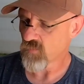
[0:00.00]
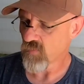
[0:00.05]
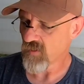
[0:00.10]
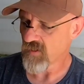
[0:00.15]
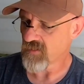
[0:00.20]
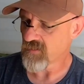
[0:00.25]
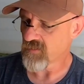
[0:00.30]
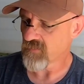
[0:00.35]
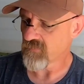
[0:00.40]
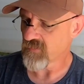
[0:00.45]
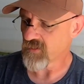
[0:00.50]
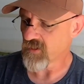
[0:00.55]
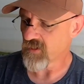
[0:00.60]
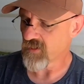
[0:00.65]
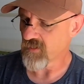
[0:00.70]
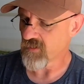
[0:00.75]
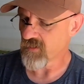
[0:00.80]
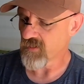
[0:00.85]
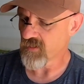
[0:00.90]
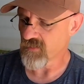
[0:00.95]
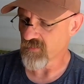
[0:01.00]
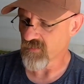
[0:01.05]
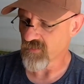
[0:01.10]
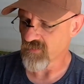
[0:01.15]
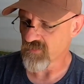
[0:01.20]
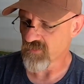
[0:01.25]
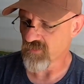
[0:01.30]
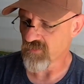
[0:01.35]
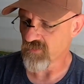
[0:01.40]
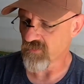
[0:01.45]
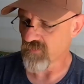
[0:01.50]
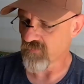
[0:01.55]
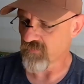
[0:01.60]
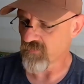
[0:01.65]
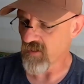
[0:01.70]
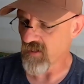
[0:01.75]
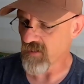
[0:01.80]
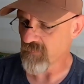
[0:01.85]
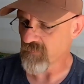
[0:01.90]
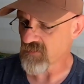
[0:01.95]
weight of an area in the center of the
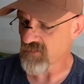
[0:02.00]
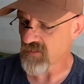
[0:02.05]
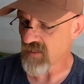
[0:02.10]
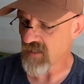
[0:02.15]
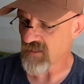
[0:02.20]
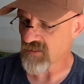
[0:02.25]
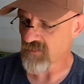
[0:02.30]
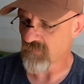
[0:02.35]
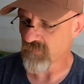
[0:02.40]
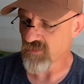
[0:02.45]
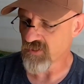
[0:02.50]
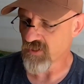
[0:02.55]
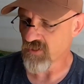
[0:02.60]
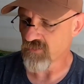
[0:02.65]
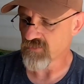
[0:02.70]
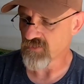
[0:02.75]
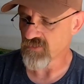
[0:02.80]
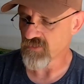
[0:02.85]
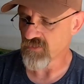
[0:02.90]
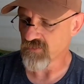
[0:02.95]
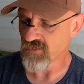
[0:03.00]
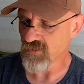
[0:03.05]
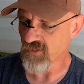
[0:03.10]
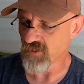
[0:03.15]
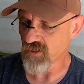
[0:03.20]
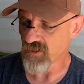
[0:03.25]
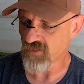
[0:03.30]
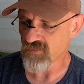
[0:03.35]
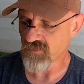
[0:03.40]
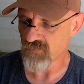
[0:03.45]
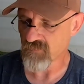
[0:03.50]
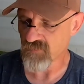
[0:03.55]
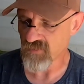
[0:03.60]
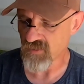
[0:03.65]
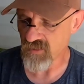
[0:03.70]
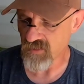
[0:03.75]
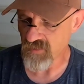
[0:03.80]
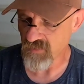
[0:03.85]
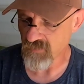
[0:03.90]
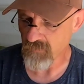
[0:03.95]
frame, the size can be chosen using custom
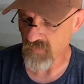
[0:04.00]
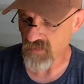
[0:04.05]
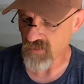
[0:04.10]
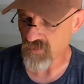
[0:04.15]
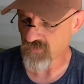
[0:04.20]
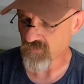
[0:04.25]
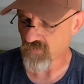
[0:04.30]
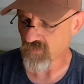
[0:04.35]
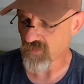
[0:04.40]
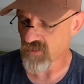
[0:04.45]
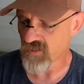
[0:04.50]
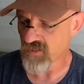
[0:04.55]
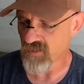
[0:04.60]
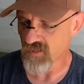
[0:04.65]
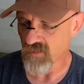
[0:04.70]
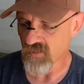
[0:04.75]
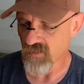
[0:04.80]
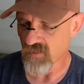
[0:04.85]
setting B3.